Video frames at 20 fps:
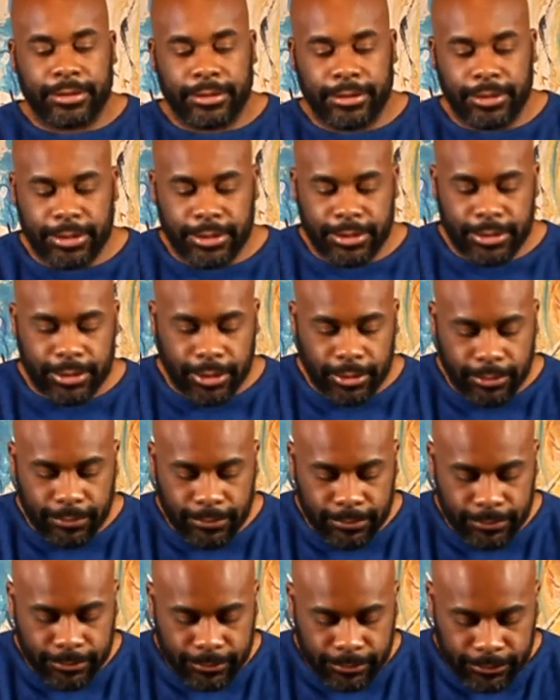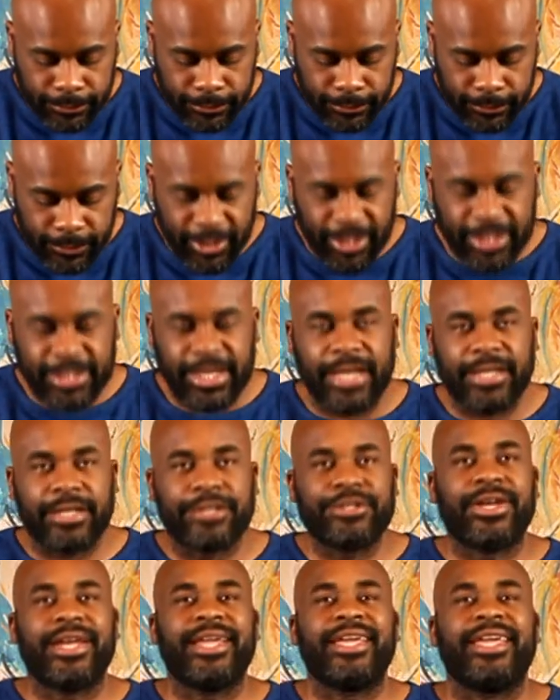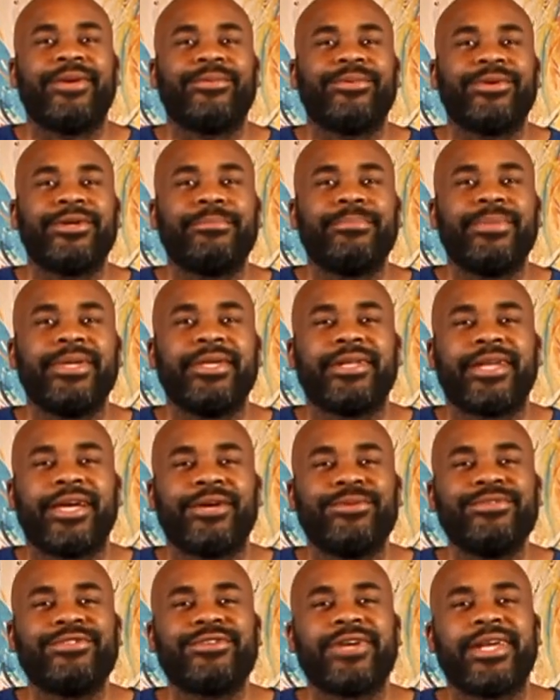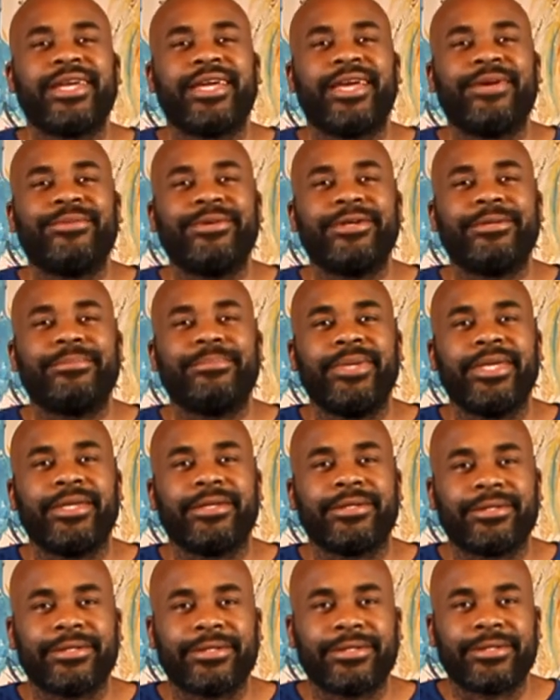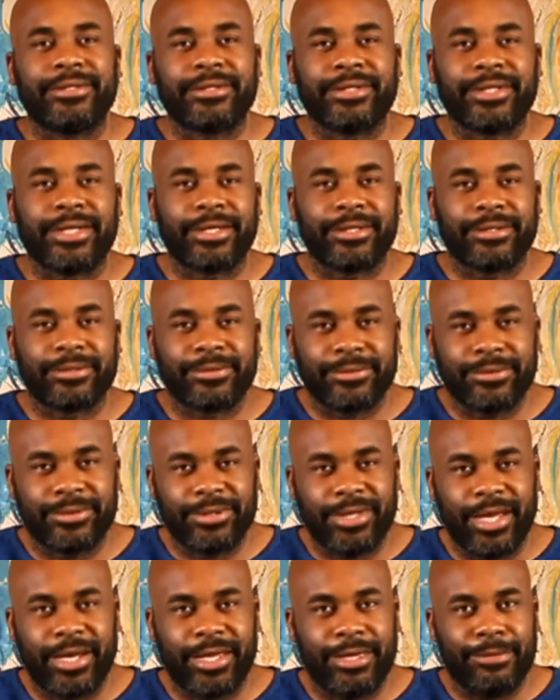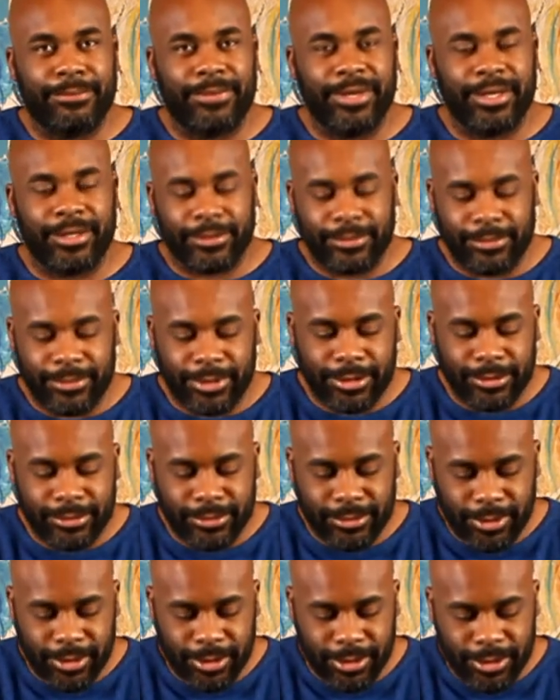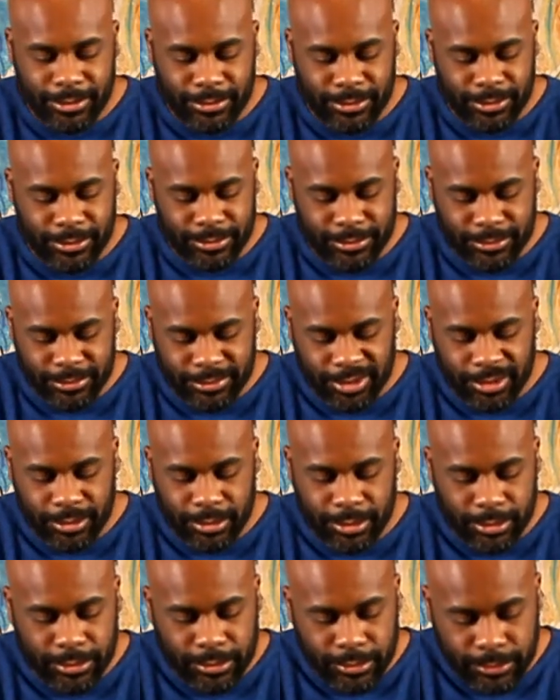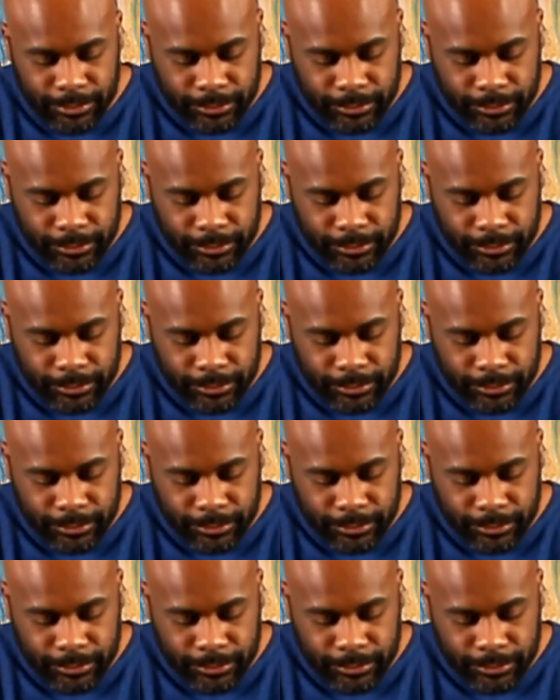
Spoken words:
Let's see. It's like they're trying to get rid of meat. Like, who's trying to get rid of meat? Like, you gotta eat meat, but all right, I'm gonna eat this.